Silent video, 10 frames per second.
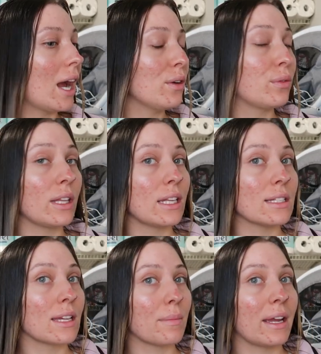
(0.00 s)
I really
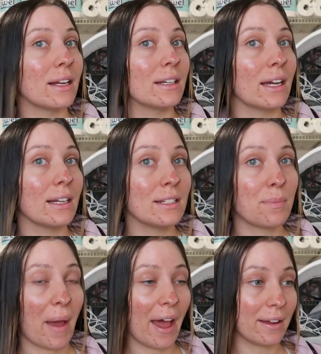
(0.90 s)
need to get my hair dyed. It's
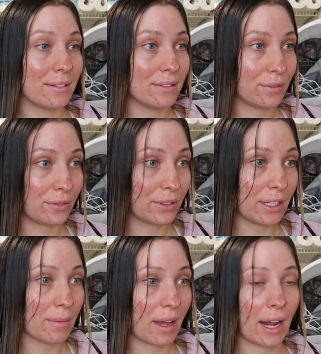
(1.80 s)
bad.
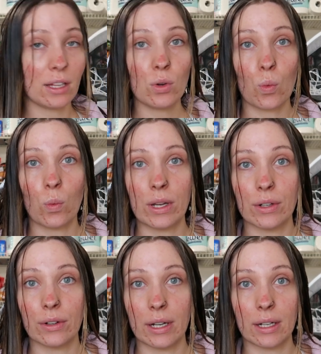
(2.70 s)
Really bad. I look
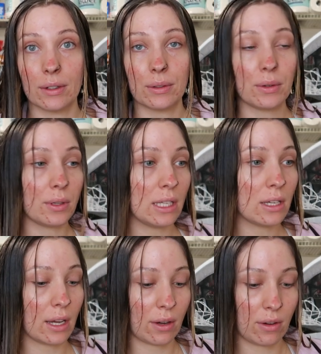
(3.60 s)
weird right now. Holy
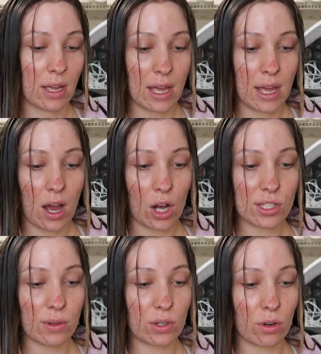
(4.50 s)
cow.
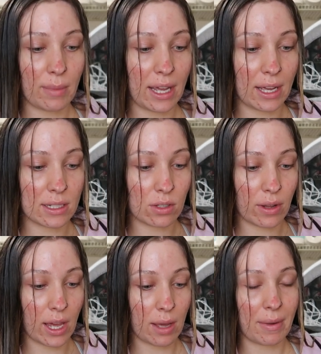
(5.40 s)
Also, ignore my hands,
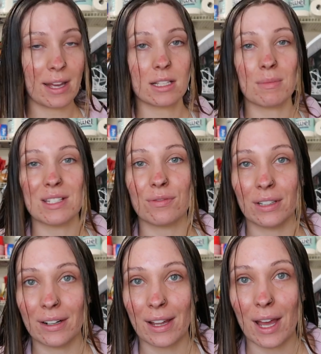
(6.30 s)
okay? My eczema's
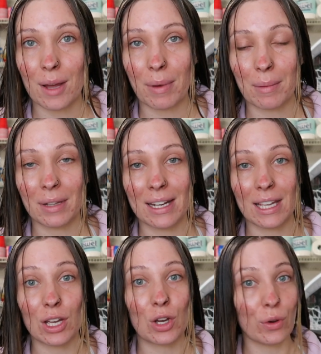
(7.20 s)
flaring up. I'm letting
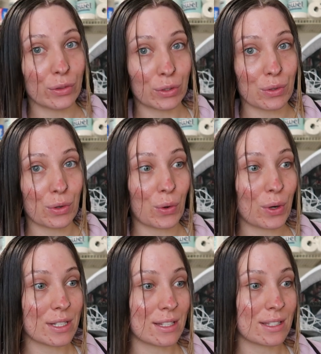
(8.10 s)
it go through the
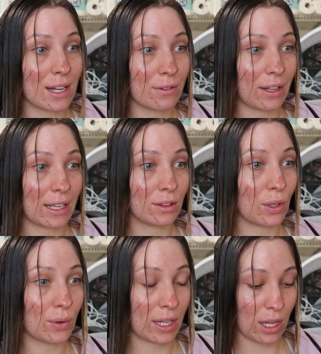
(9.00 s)
course instead of, like,
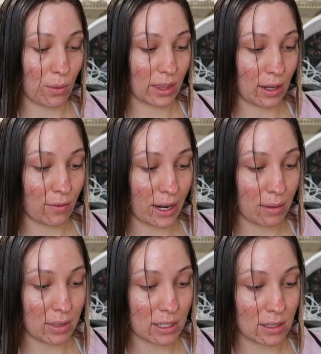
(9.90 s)
loading it with, like,
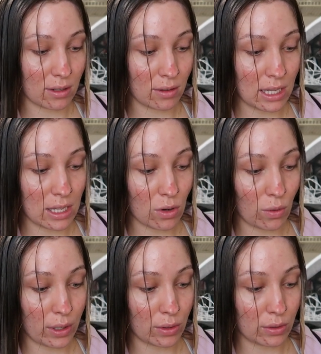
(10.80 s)
vitamin E
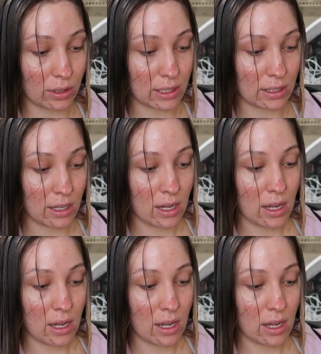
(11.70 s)
oil and